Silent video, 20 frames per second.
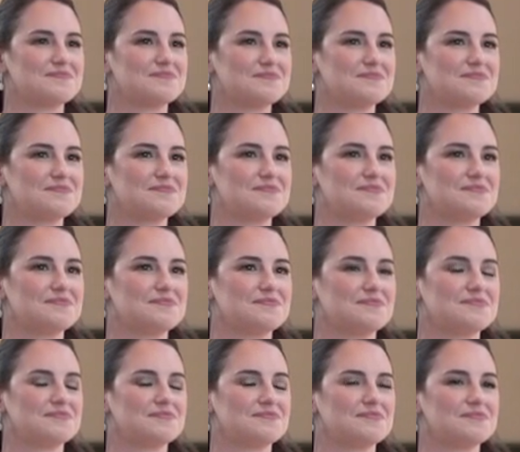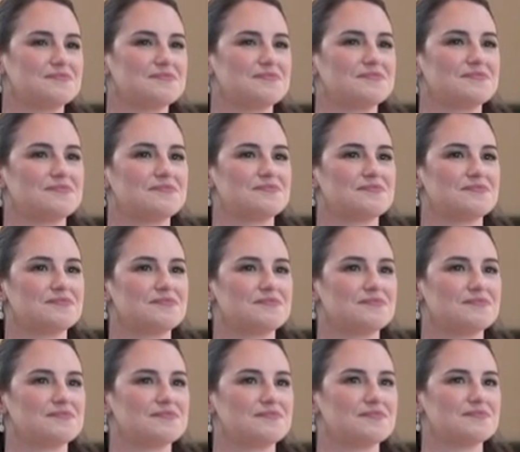
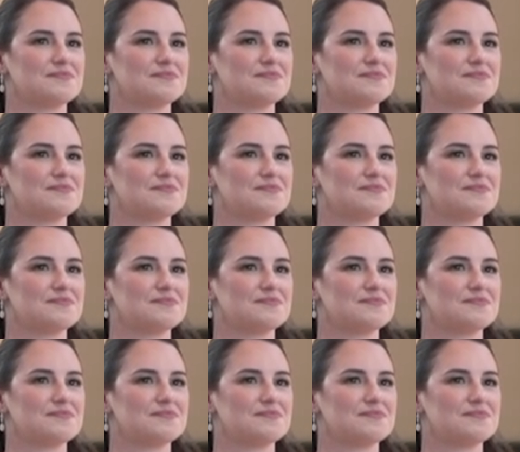(silent)